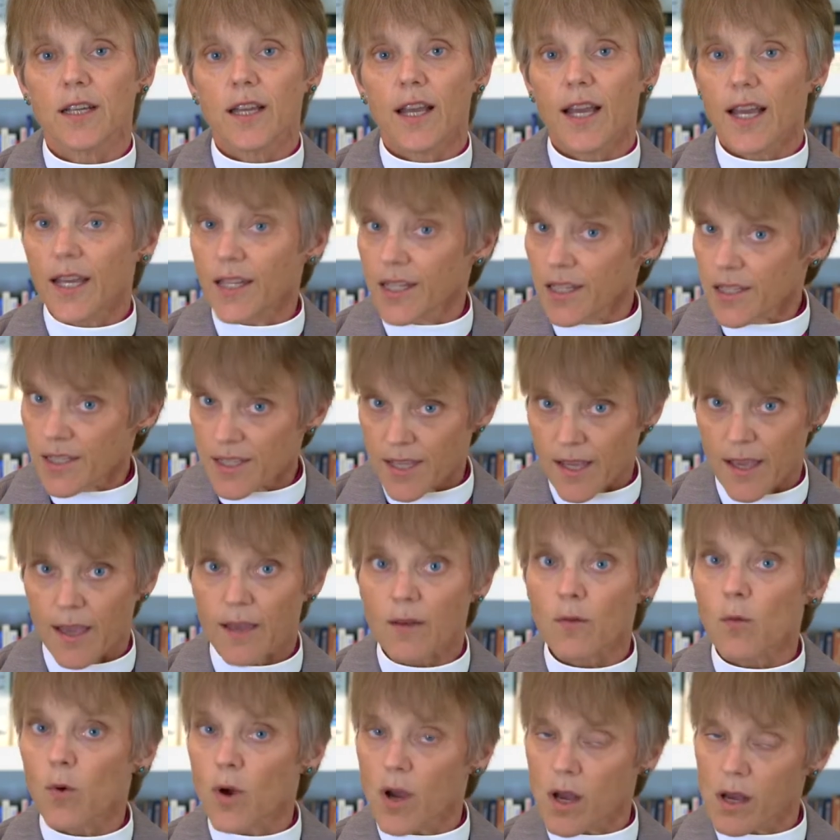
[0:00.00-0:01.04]
And he said,
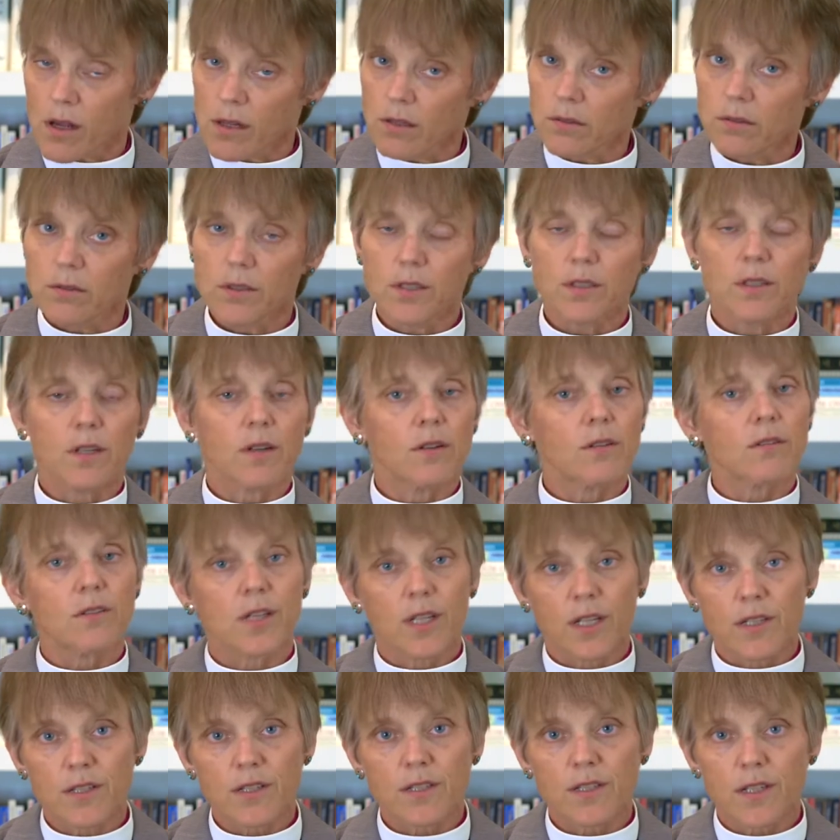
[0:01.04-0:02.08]
well, you know, the
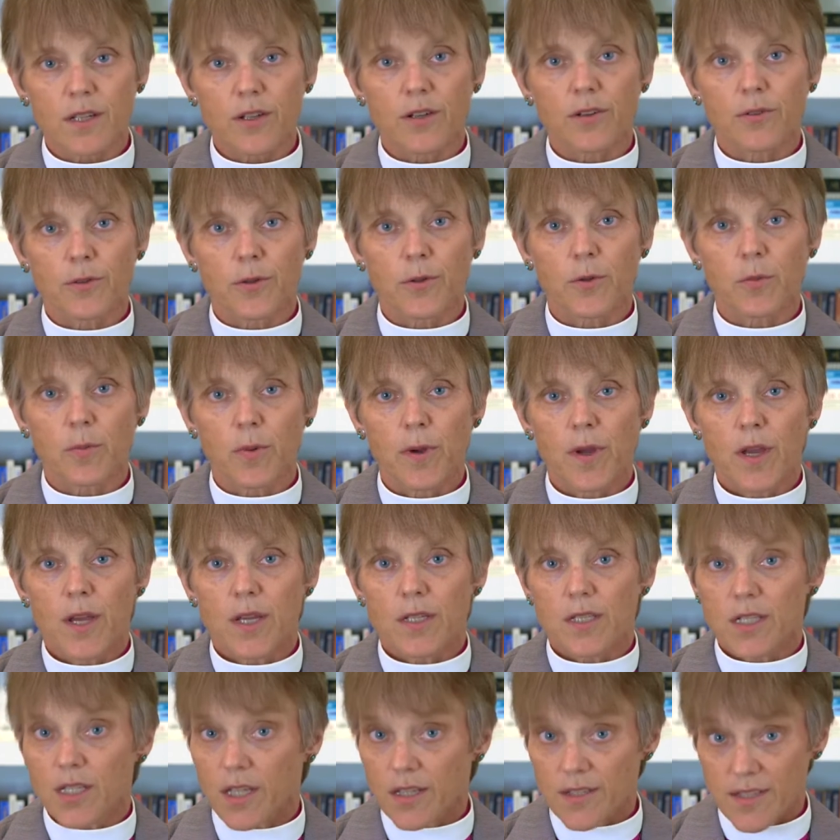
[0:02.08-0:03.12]
Unstuck Group
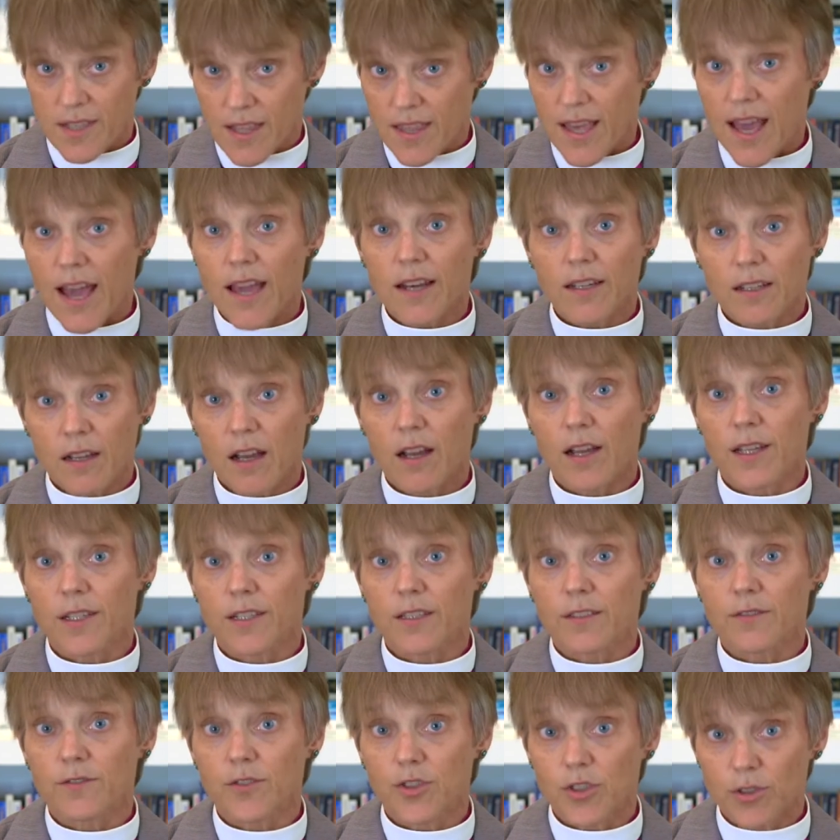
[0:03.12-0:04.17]
does that kind
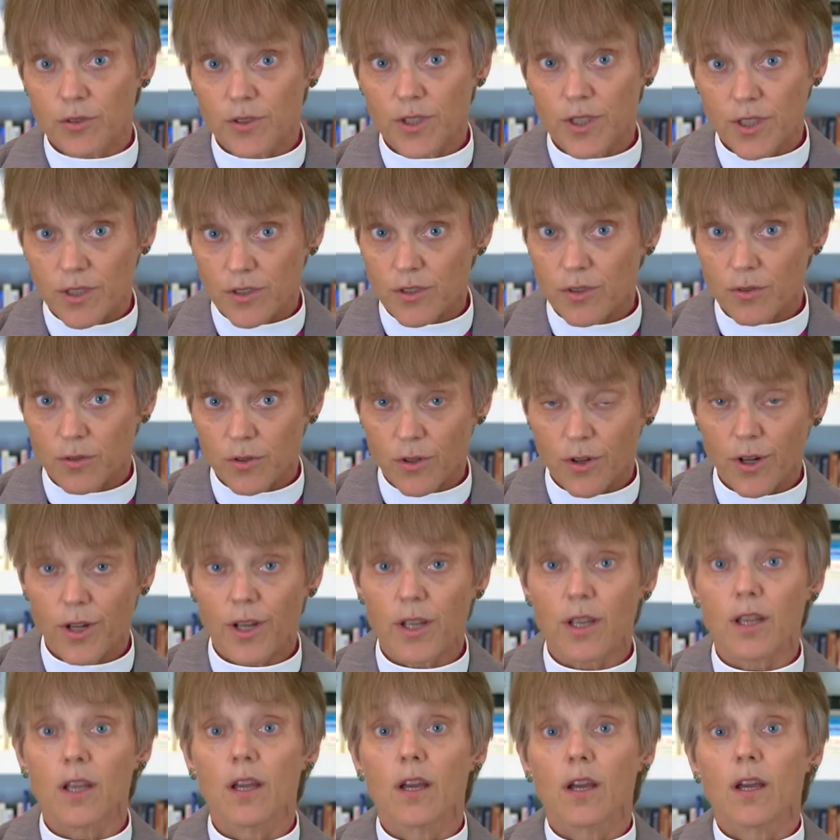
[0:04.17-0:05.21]
of
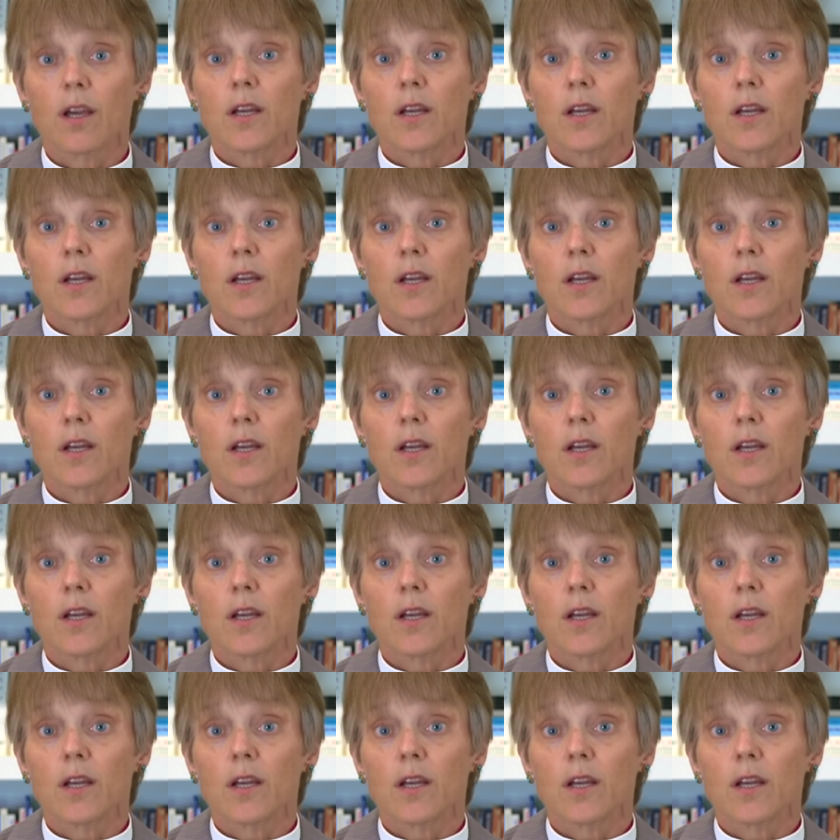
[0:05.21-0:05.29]
judicatory,